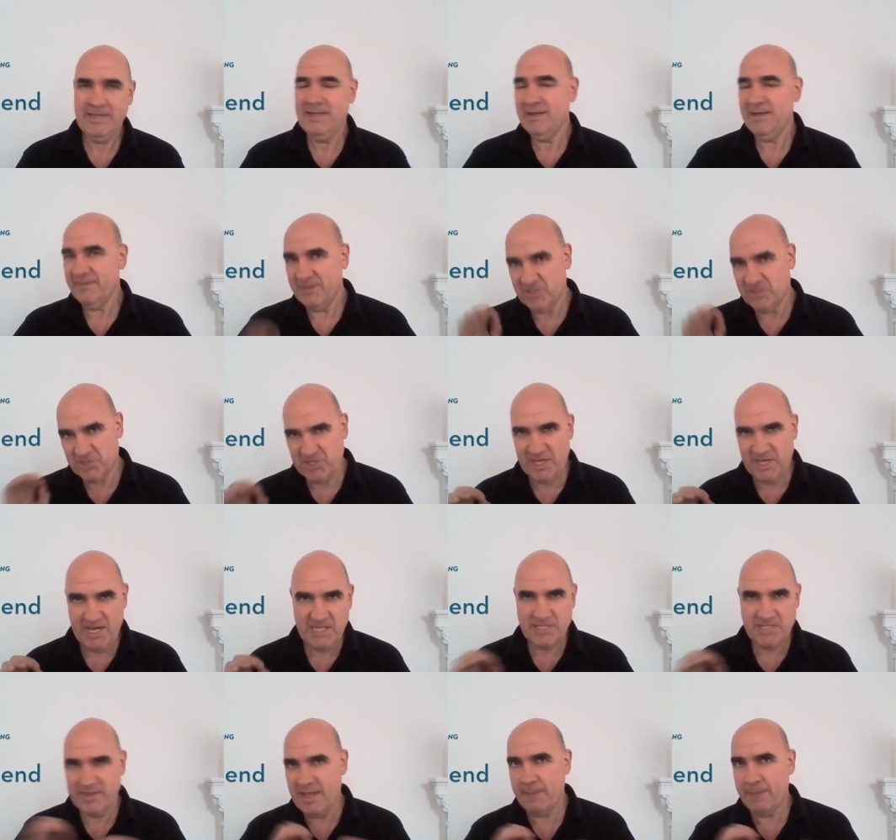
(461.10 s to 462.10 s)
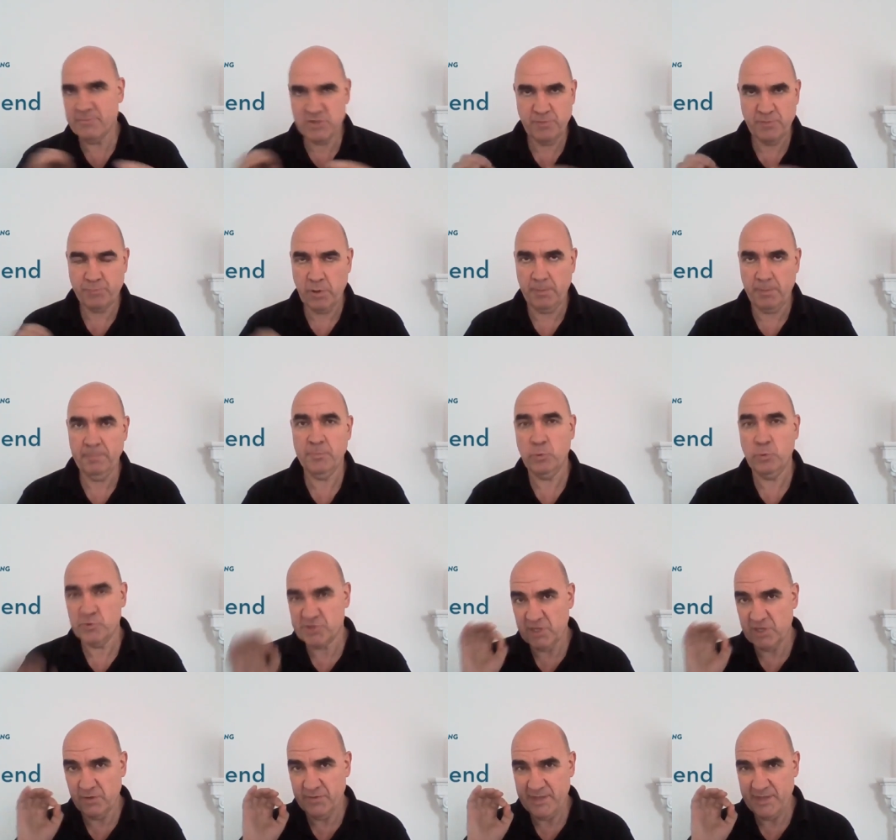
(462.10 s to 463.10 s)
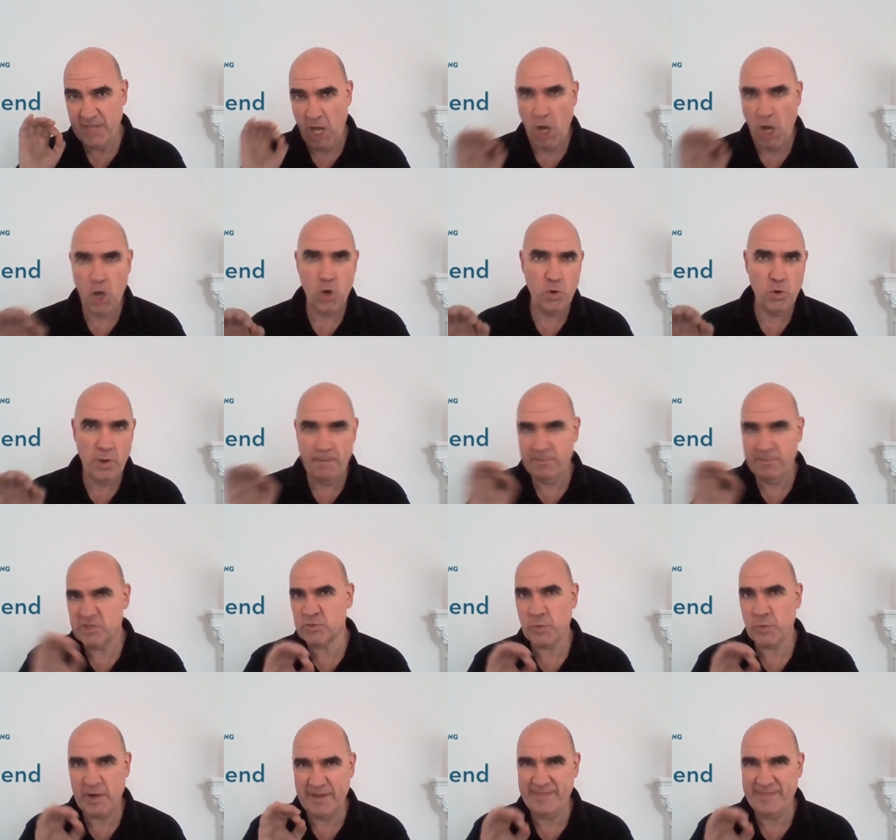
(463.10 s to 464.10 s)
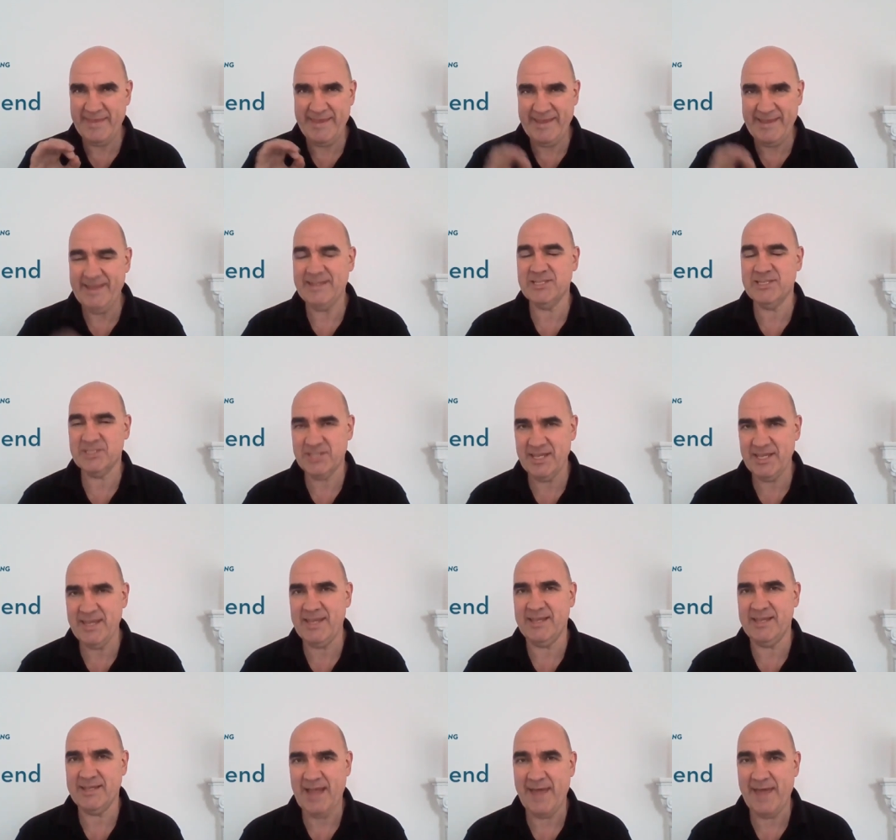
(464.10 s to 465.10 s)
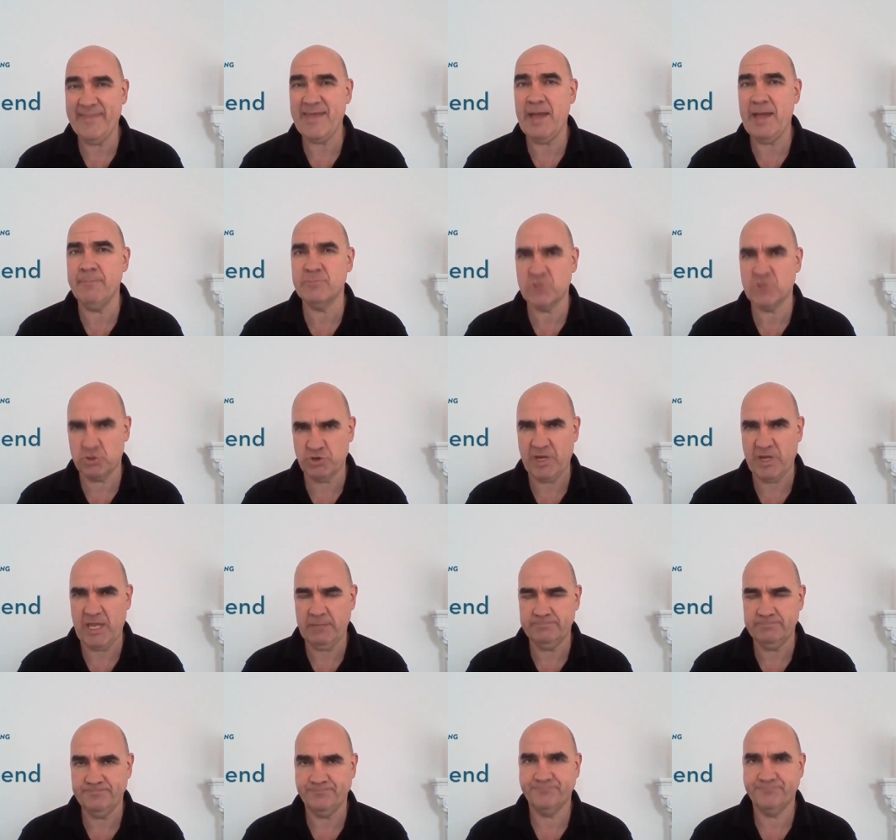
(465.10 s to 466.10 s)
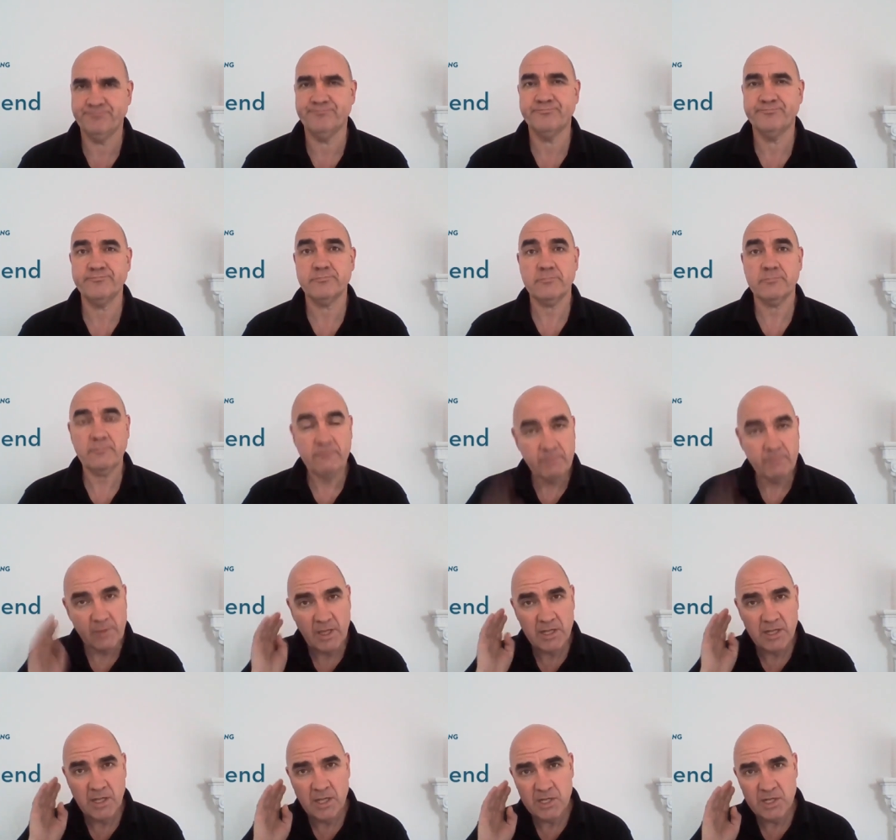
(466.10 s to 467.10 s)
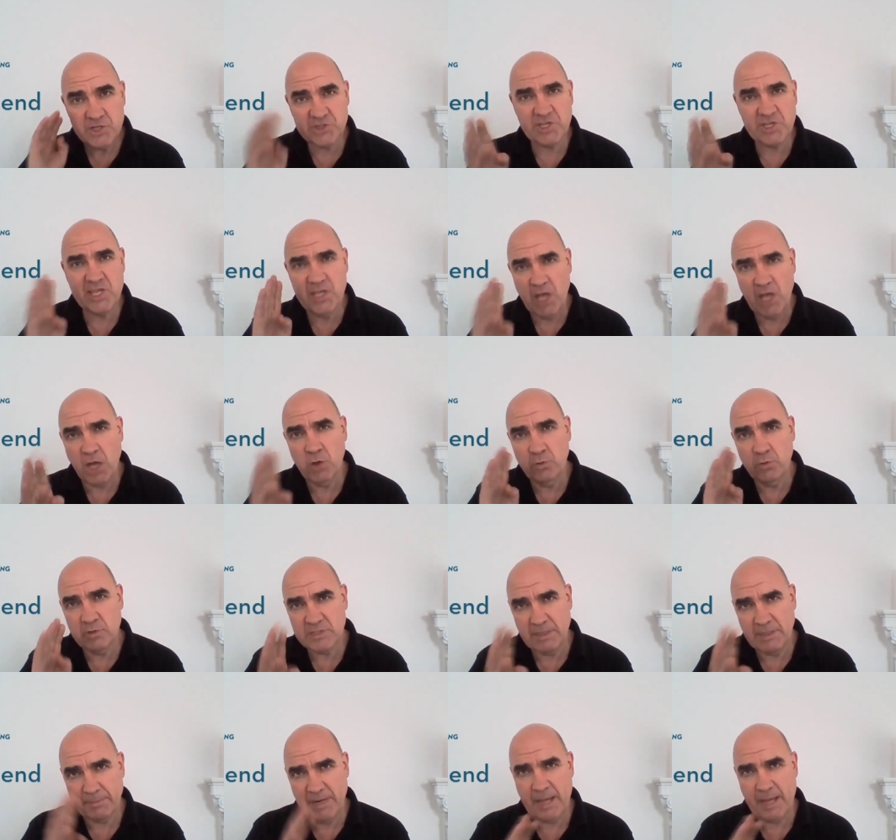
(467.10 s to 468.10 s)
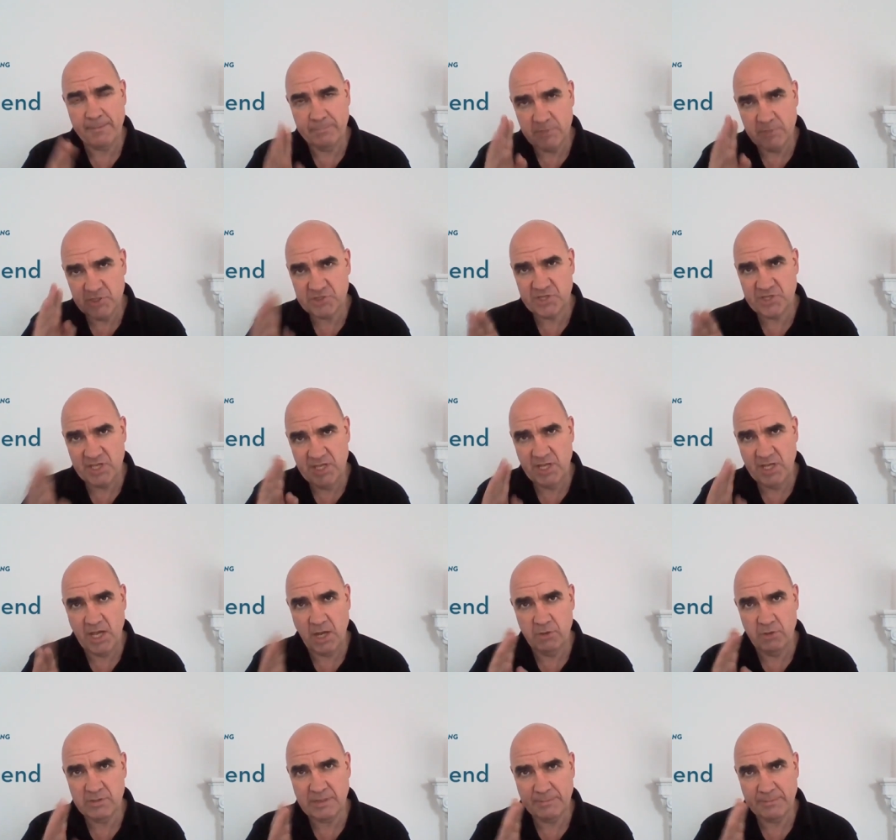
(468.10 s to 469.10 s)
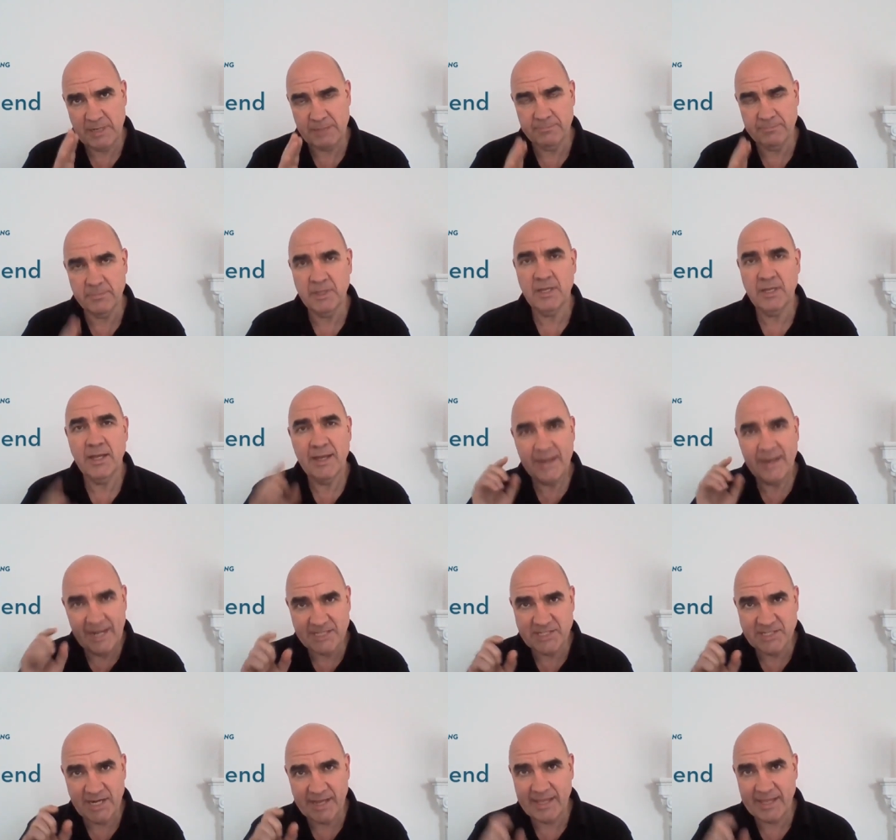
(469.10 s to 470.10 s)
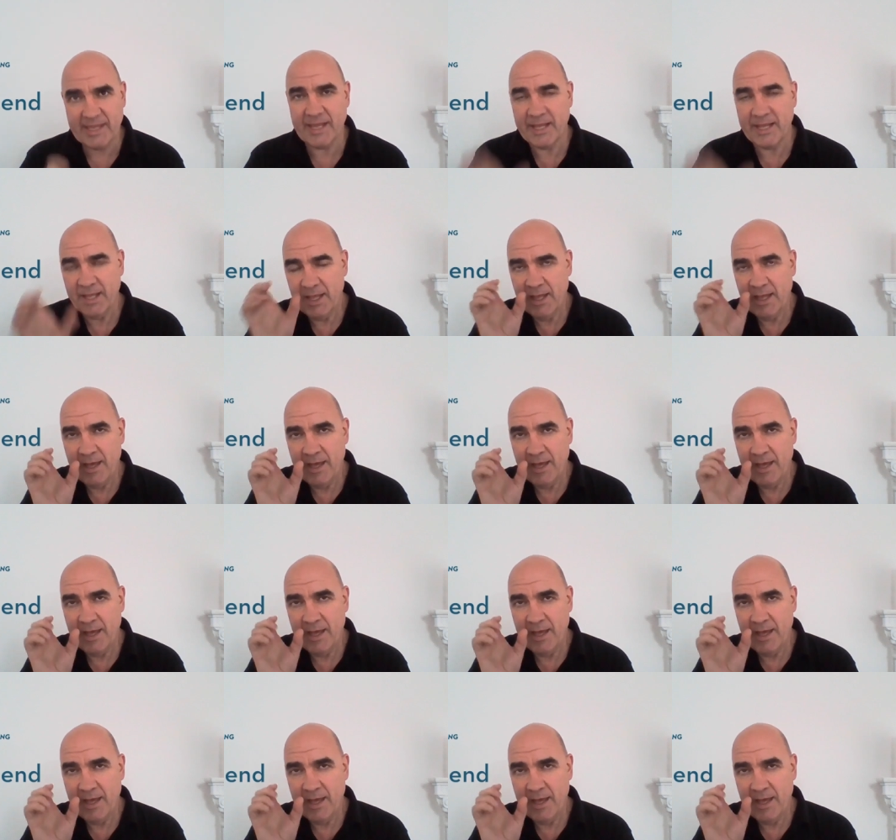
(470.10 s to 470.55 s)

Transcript: The C's and the M's are a problem. Also, the O in between the C and the M's are tricky. C-O-double-M. C-O-double-M. Letter linking.